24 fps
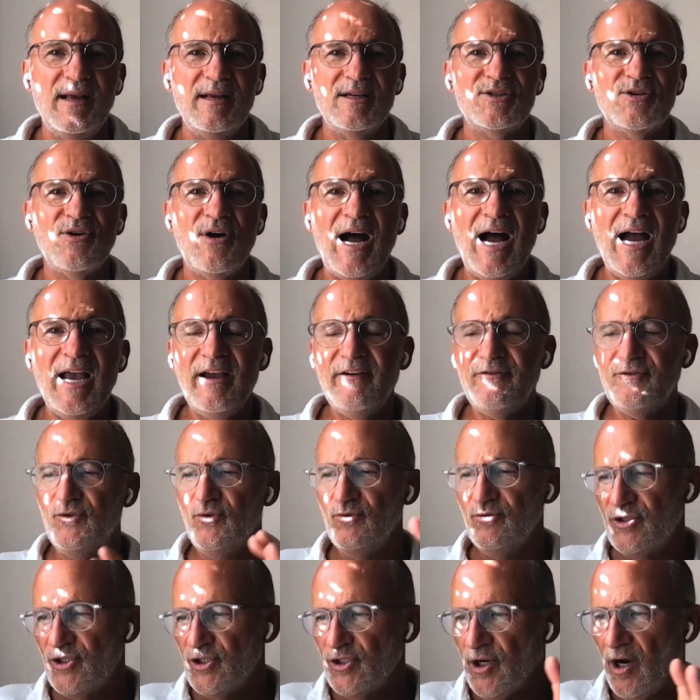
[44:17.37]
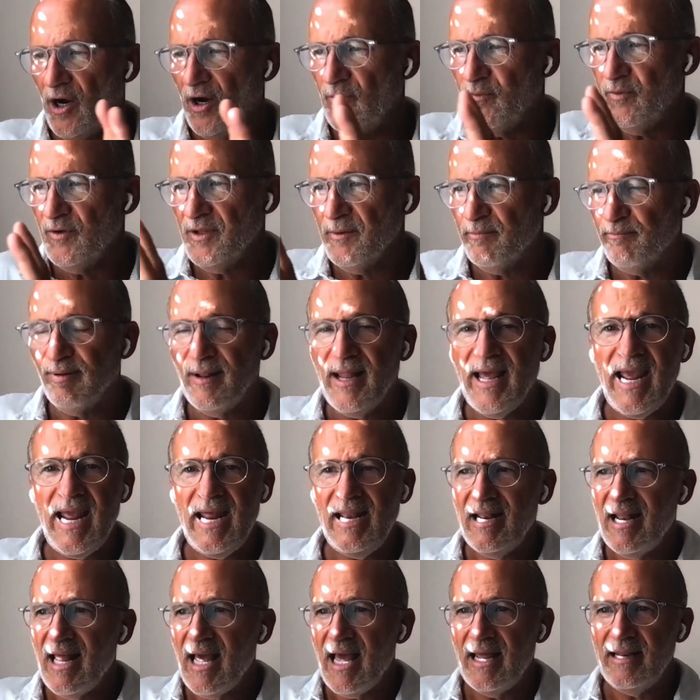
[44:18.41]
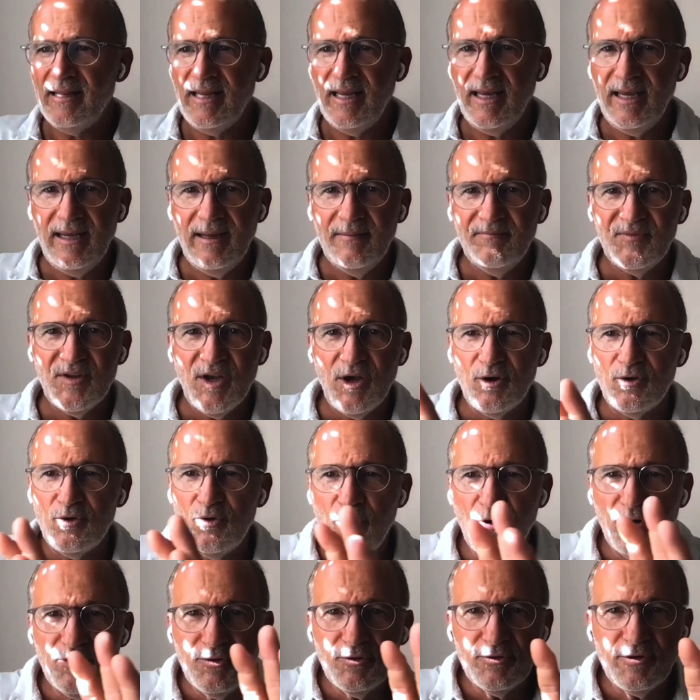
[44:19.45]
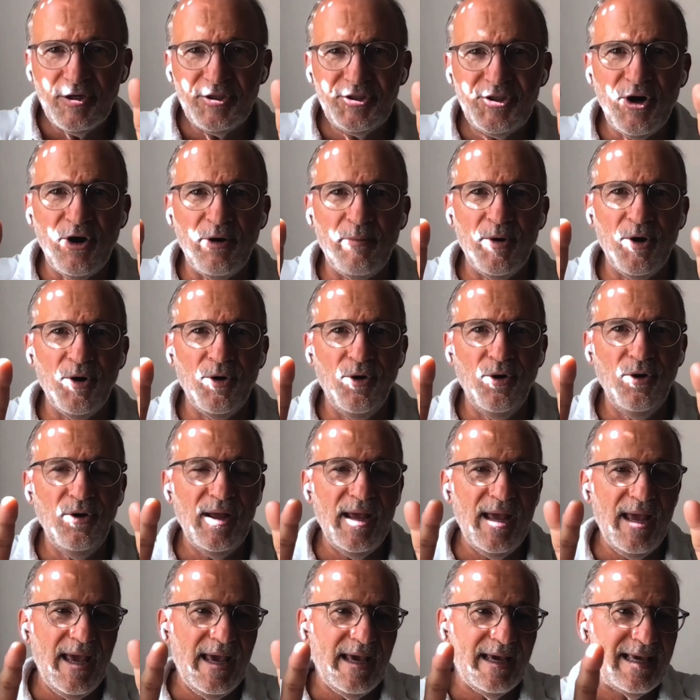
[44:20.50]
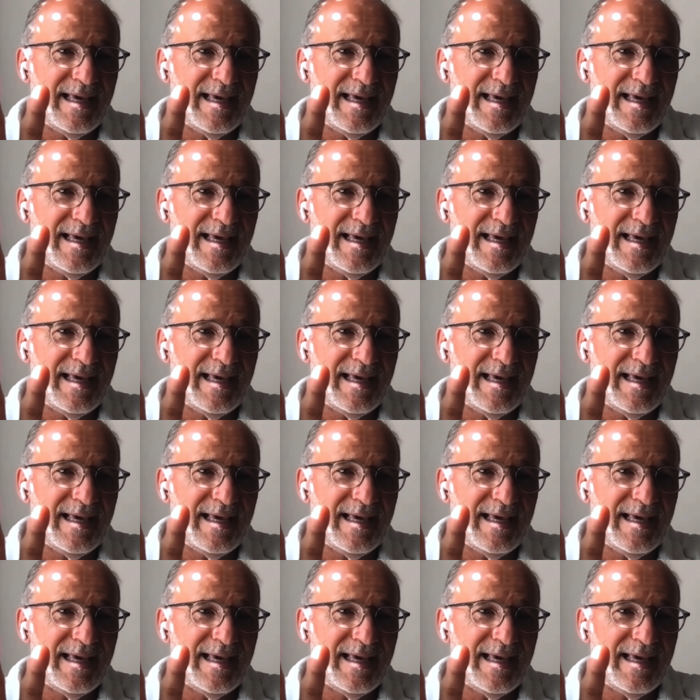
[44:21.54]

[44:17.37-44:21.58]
So I have to start with a plane landing, go to the terminal,